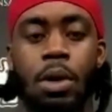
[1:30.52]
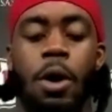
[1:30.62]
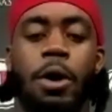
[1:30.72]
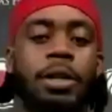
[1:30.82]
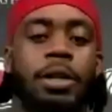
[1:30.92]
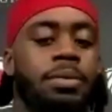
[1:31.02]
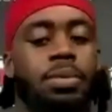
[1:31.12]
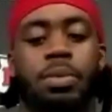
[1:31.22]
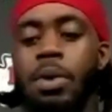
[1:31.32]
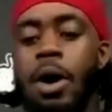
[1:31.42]
Oh,
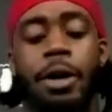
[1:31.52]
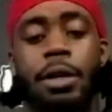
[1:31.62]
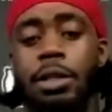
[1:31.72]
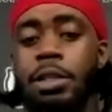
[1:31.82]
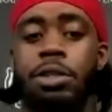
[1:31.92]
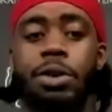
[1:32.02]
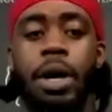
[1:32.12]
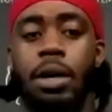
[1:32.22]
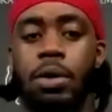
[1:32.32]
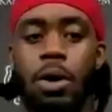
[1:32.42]
our energy is
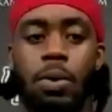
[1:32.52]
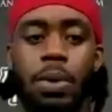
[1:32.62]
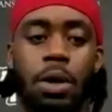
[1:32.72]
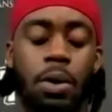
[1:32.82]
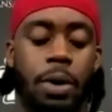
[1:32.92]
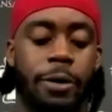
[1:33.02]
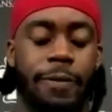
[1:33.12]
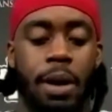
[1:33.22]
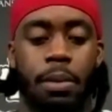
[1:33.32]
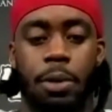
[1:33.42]
great. You know, we know we're a
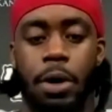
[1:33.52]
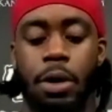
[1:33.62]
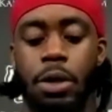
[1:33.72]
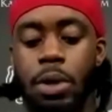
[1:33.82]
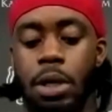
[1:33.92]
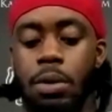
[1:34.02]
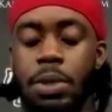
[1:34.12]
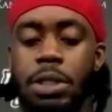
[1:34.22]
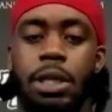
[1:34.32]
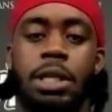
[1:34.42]
family, we're a unit, we
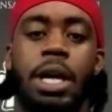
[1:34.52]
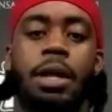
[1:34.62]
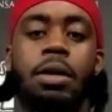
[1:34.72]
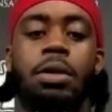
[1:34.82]
stick together.